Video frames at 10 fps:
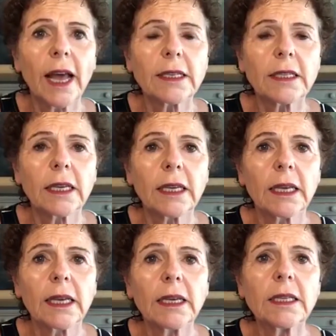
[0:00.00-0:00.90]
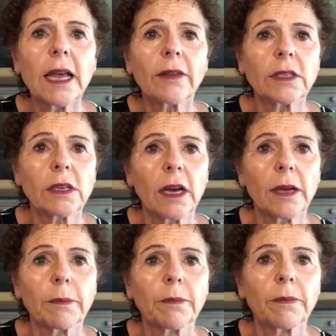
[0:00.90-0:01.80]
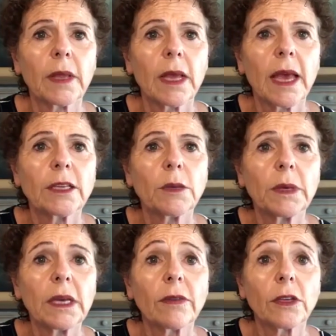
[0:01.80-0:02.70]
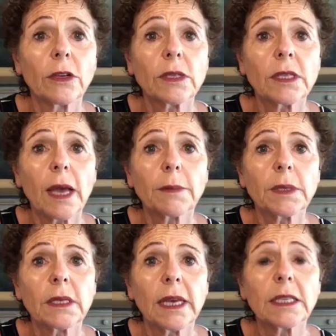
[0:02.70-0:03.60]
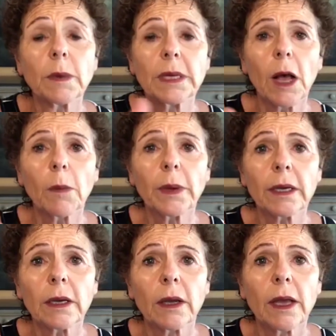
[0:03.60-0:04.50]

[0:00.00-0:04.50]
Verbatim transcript: asking, is now the time to begin the new steps? It's been helping.